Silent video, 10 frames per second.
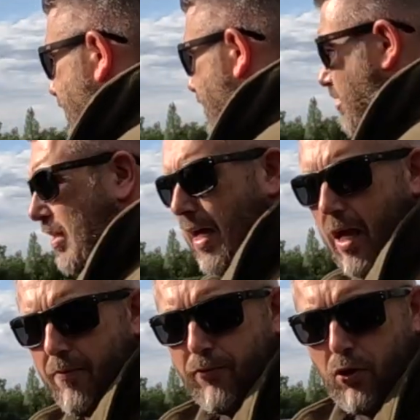There's only a
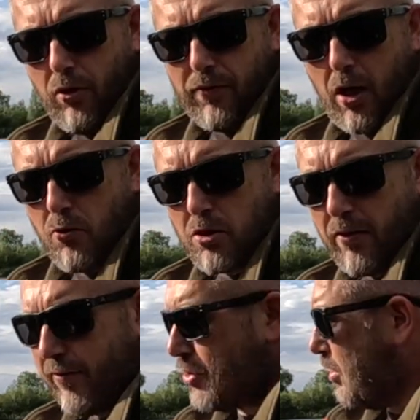handful of the
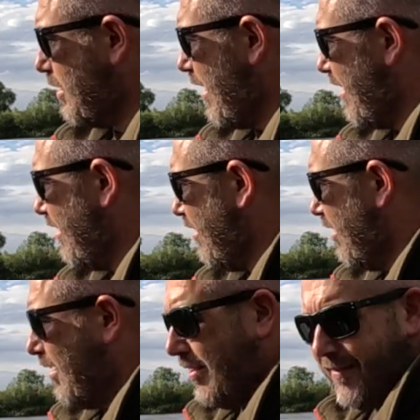OG fish in there,
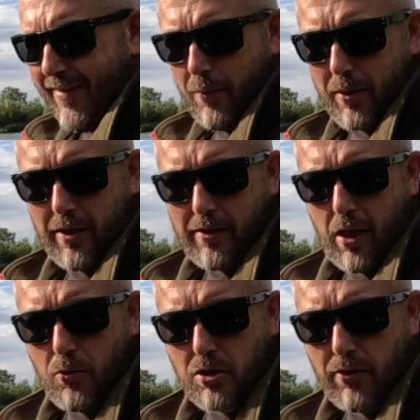a little bit of
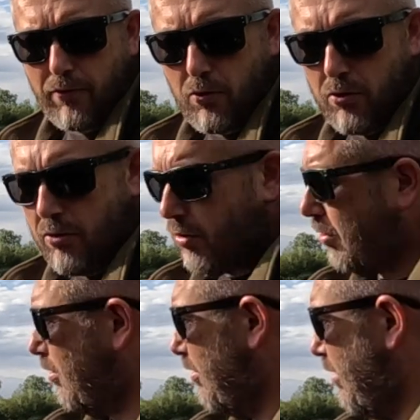the OG fruit and nut,
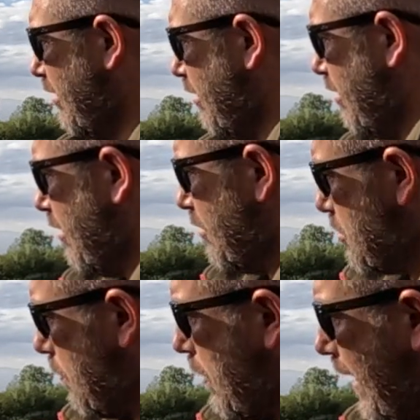
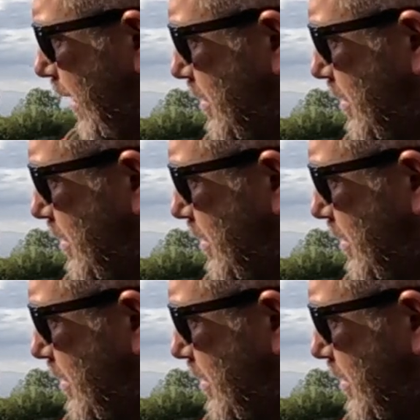some pellet,